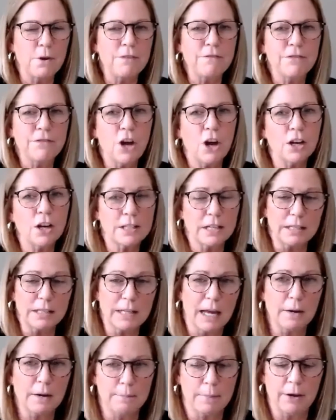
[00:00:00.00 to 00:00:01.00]
we've talked a
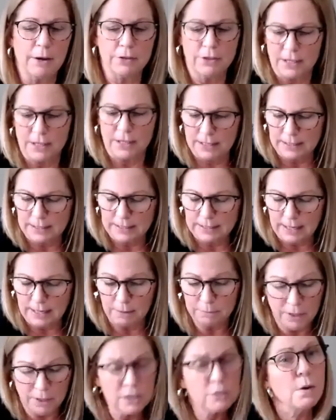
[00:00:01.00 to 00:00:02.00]
lot about this
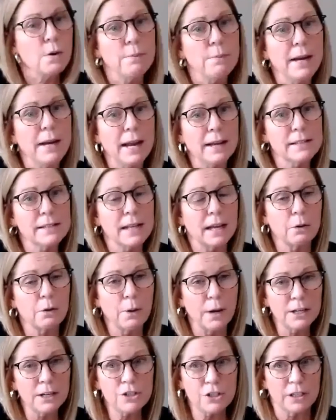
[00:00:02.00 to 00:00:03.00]
because we've been asked that
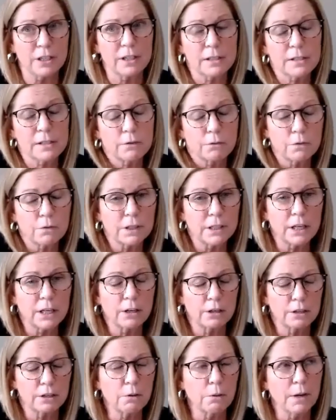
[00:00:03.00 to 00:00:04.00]
question. It's a really
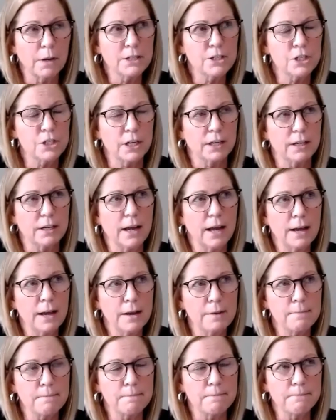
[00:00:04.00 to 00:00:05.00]
good question.
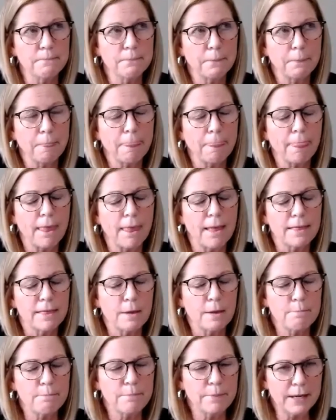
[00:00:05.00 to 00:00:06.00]

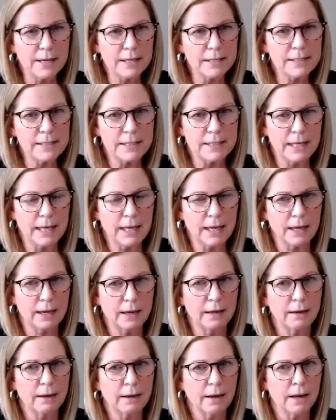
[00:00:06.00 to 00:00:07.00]
The biggest
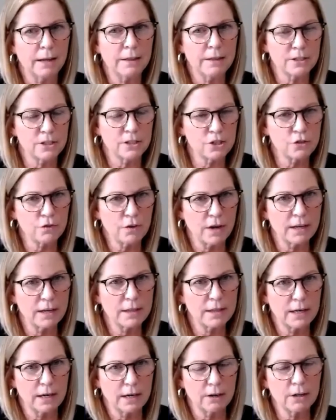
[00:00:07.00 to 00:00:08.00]
thing and the
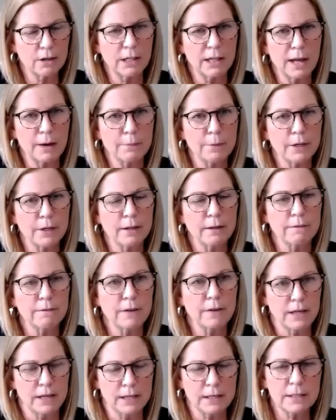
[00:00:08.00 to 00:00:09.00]
strength in our
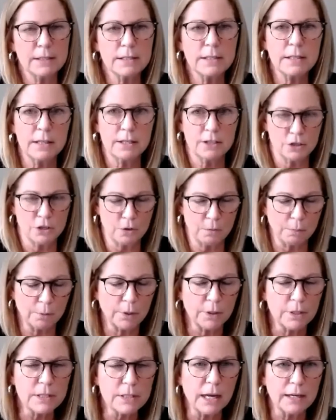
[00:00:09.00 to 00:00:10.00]
collaborative is the
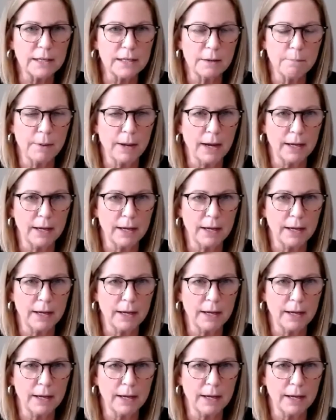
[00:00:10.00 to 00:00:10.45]
superintendent